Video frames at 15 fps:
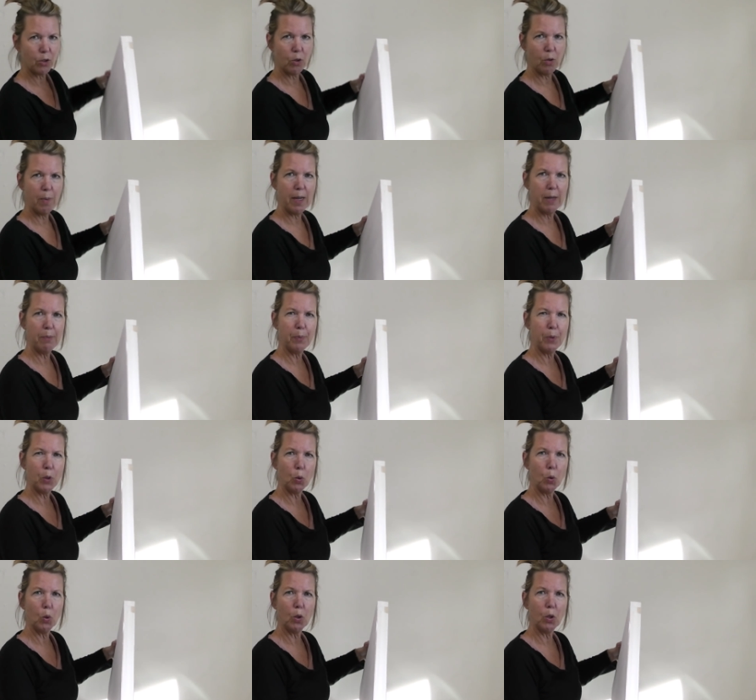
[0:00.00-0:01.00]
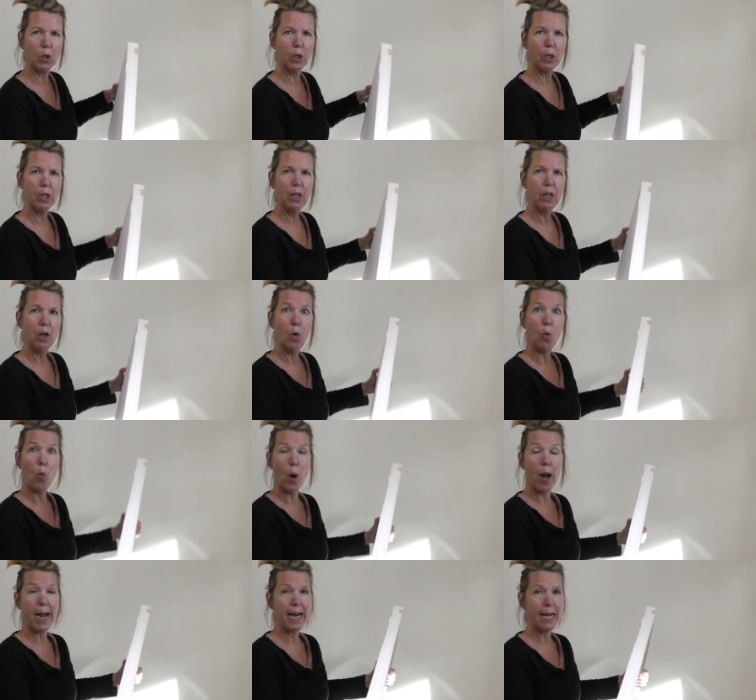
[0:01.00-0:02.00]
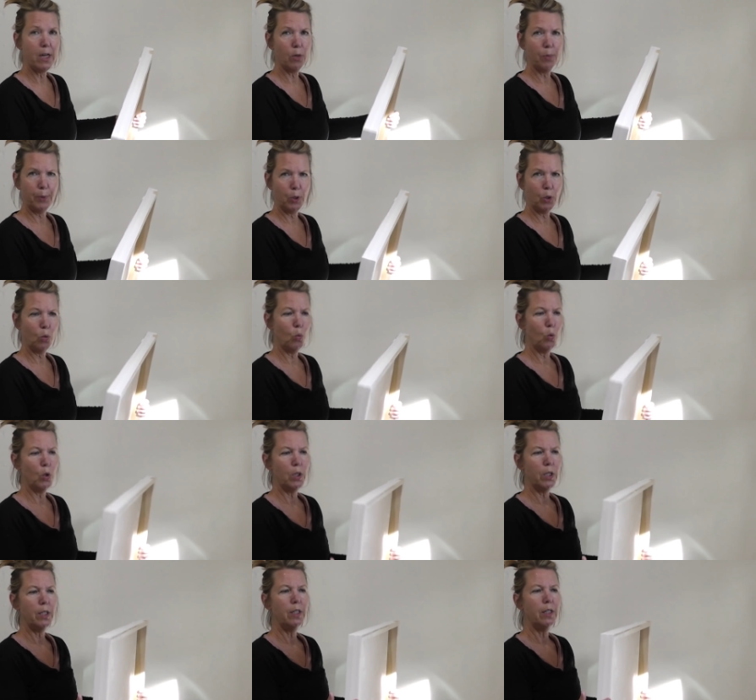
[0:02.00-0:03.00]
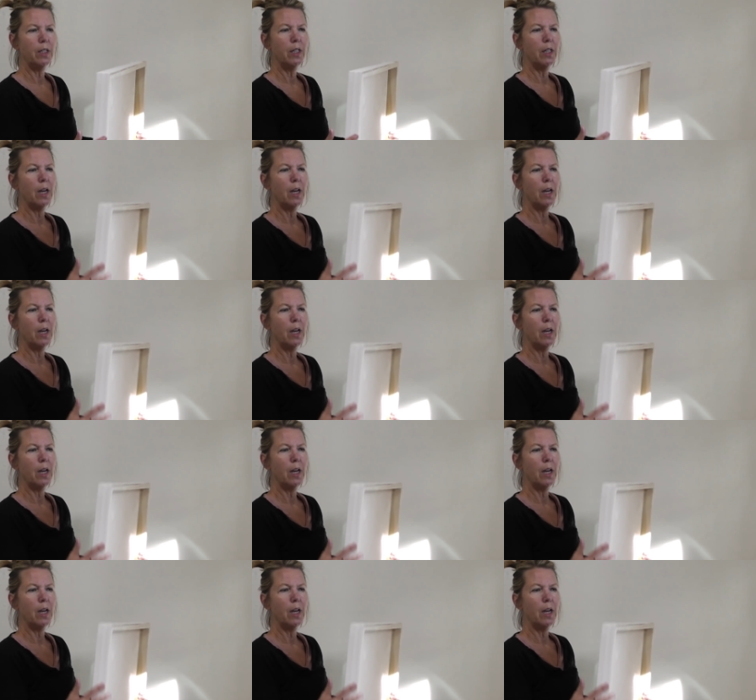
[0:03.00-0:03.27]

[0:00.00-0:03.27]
to remain pure white or pure wood,